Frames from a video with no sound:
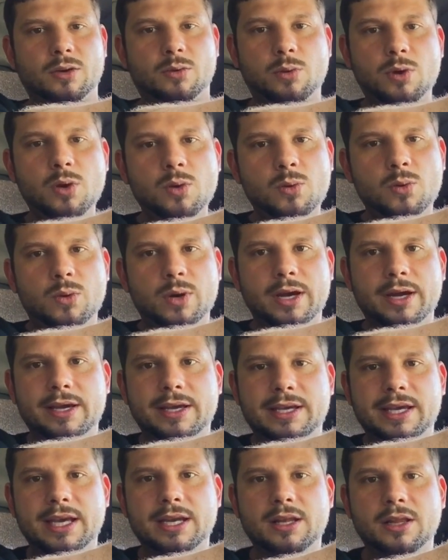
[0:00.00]
whew,
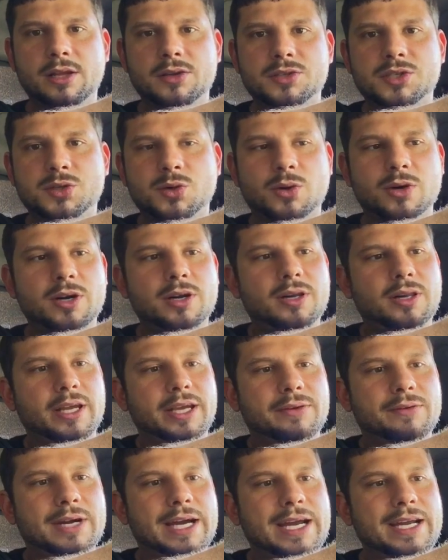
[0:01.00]
getting a little
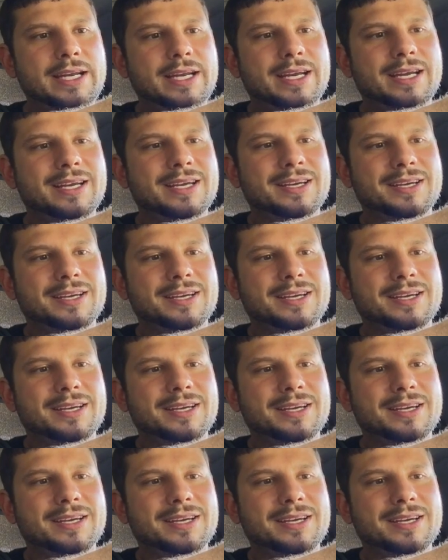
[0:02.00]
squirrely, right?